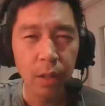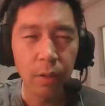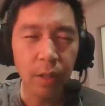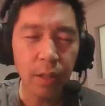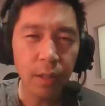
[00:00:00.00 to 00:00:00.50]

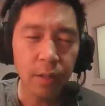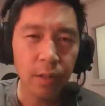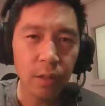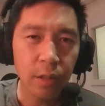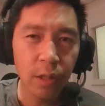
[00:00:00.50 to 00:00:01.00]
So it,
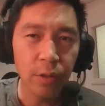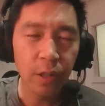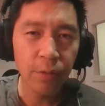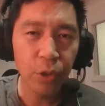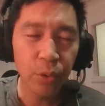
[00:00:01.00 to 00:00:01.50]
it's
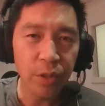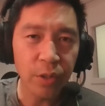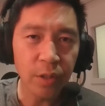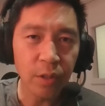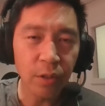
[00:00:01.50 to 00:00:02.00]
QT for
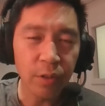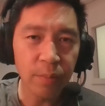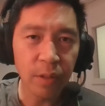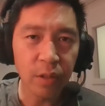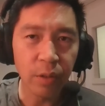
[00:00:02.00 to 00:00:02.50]
treasuries is always
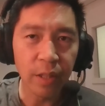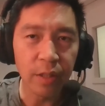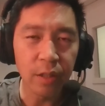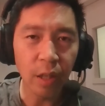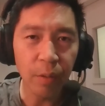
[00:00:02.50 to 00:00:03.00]
a bit
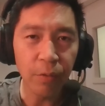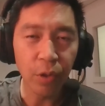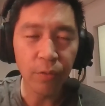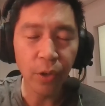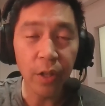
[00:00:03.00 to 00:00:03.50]
strange. I mean,
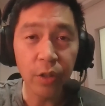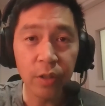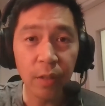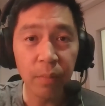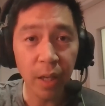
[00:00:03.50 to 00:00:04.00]
for, for
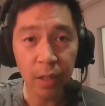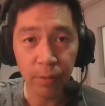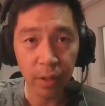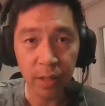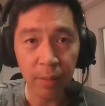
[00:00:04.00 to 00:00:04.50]
agency MBS,
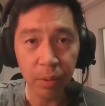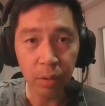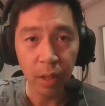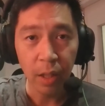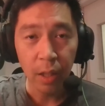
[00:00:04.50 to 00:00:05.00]
for
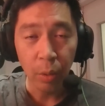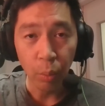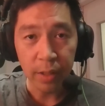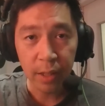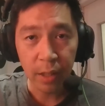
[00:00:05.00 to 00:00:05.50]
example,
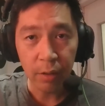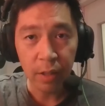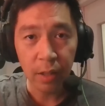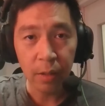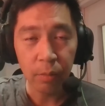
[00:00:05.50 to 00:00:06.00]
once
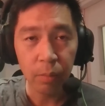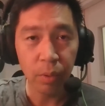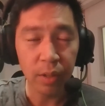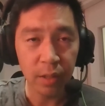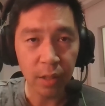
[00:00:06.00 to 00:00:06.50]
QT
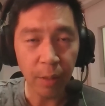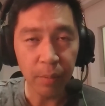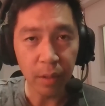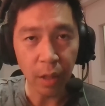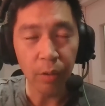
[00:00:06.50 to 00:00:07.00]
was
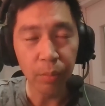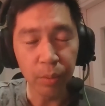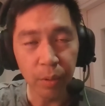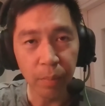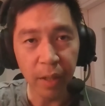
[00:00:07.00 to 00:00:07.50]
coming, you
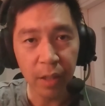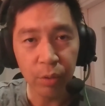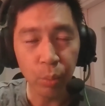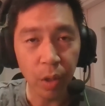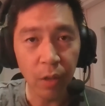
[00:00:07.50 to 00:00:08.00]
know, the market
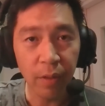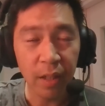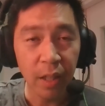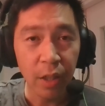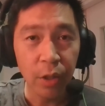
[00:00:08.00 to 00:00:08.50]
was aware of
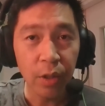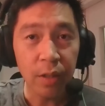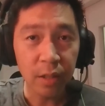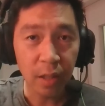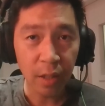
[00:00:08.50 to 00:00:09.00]
it, you
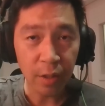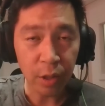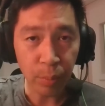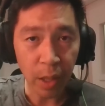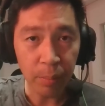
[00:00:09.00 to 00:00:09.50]
can see the
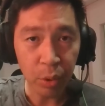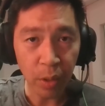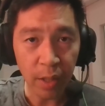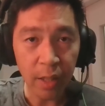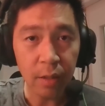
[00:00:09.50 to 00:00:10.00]
spread
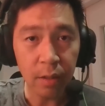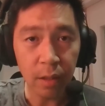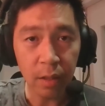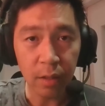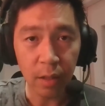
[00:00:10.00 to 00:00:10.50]
between
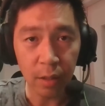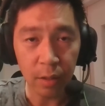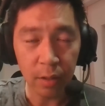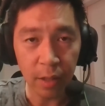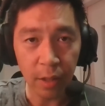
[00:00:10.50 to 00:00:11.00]
agencies
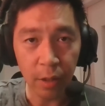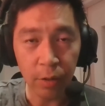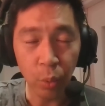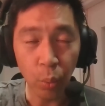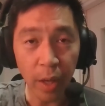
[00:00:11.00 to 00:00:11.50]
and 10
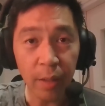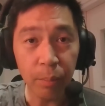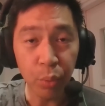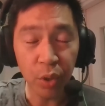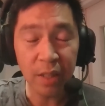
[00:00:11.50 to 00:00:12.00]
years
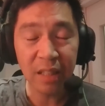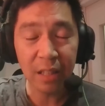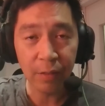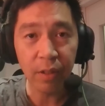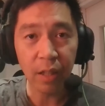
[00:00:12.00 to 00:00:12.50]
widened pretty
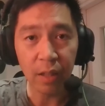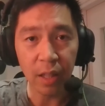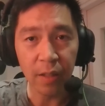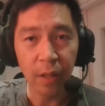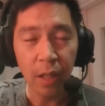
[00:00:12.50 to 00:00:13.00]

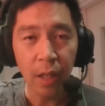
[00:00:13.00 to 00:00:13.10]
significantly.